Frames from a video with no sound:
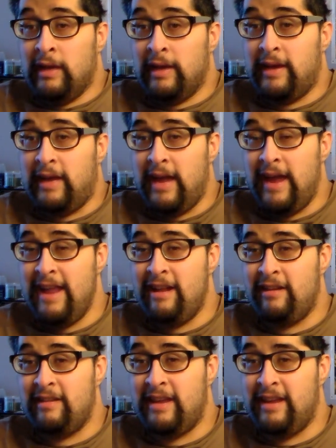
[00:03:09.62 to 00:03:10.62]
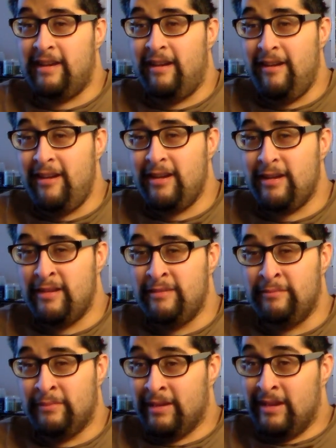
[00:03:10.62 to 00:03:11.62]
Again on the
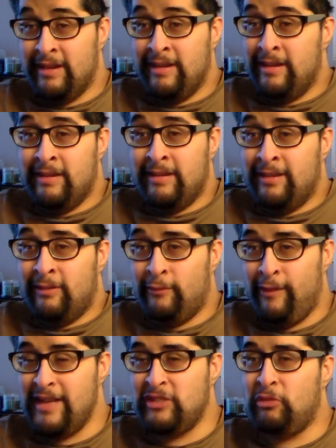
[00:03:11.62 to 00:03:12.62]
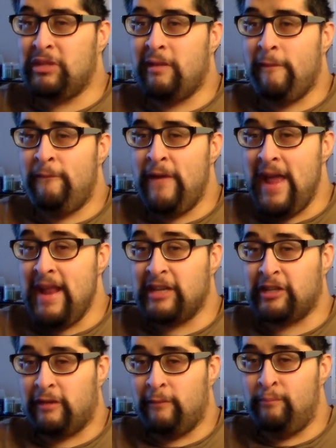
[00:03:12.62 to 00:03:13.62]
arm! What's with the
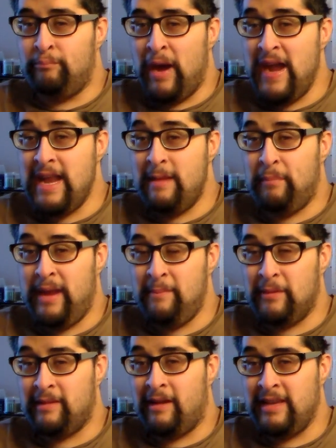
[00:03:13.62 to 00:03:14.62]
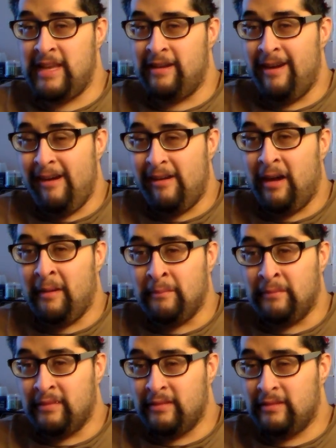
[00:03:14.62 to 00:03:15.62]
fetish of biting people on the
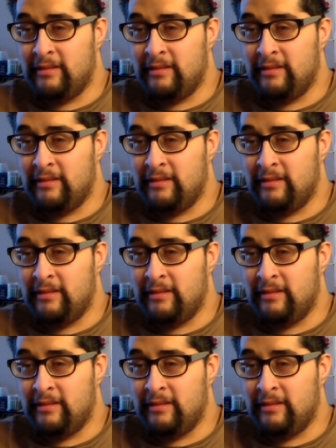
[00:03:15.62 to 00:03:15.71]
arm?